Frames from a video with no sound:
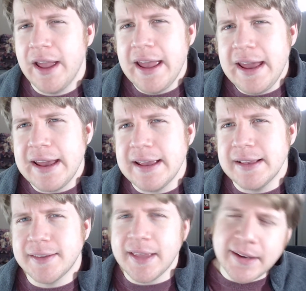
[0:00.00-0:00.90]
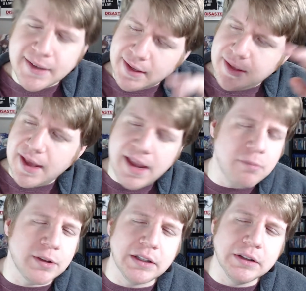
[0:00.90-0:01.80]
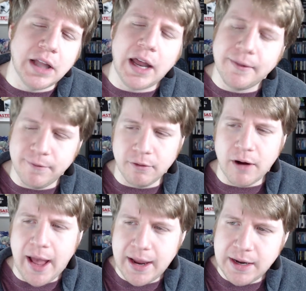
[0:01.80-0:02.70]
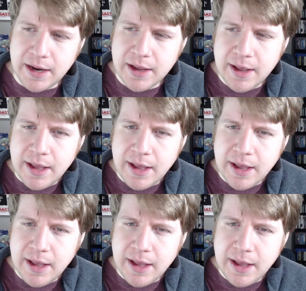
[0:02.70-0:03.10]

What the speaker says: is that is a game with a lot of variety.